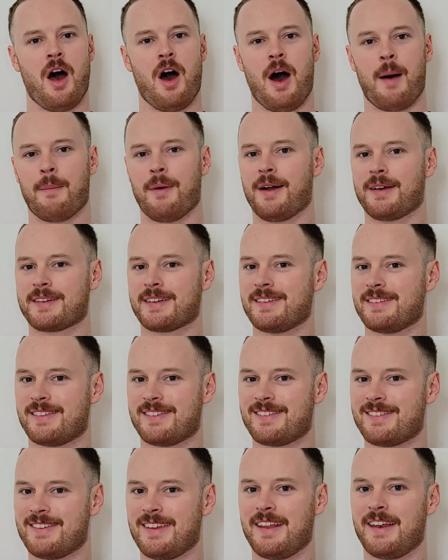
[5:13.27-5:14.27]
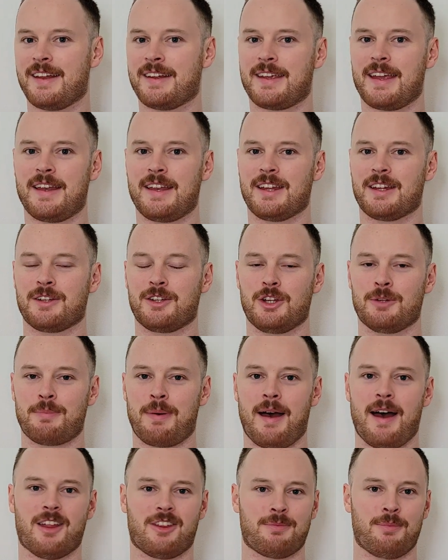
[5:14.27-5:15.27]
I might consider getting a new
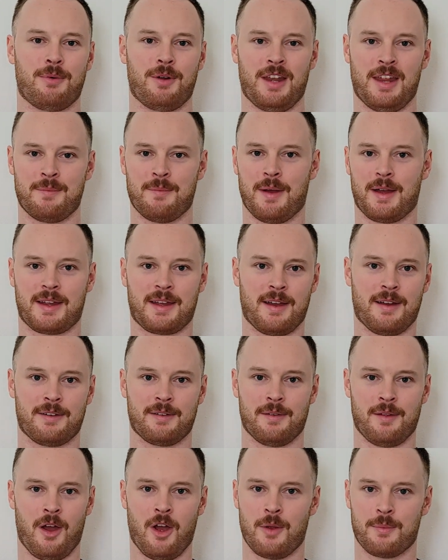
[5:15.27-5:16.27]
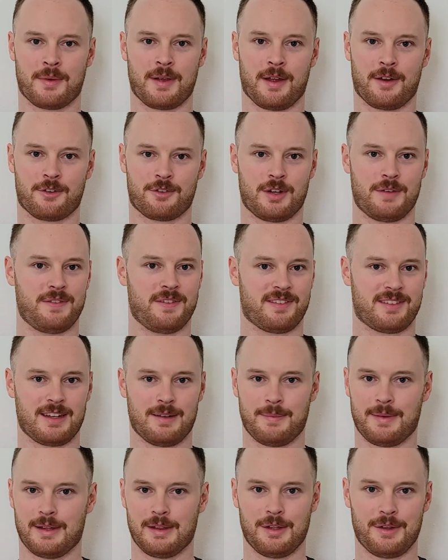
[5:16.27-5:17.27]
passport in my home country if it's
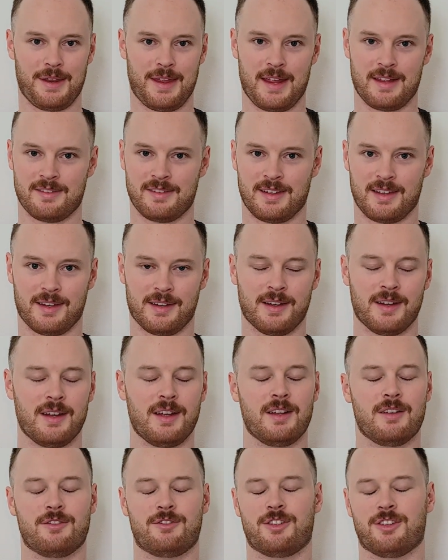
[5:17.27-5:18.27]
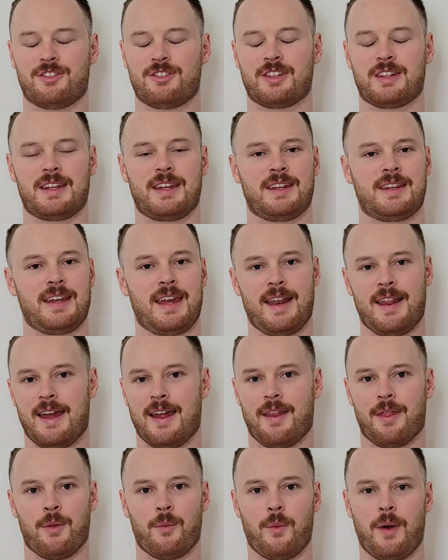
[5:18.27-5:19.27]
going to be a lot easier, just to get it
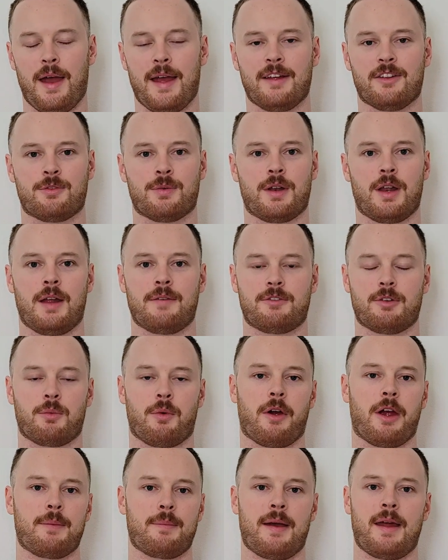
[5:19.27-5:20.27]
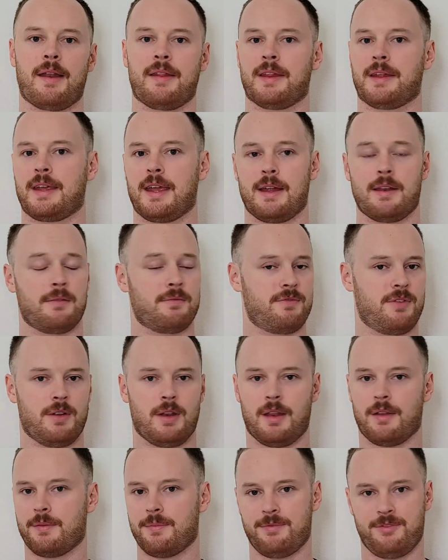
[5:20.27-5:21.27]
out of the way so I don't have to worry about it again
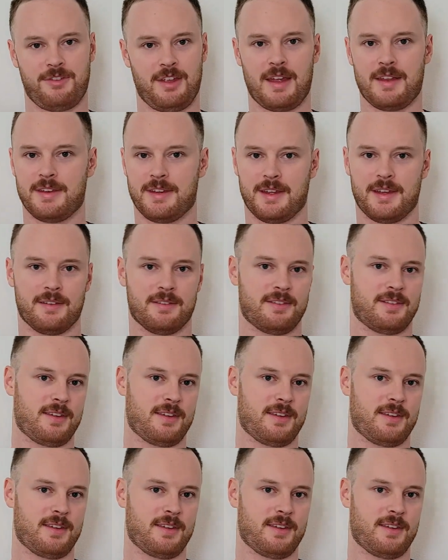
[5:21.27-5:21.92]
for 10 years,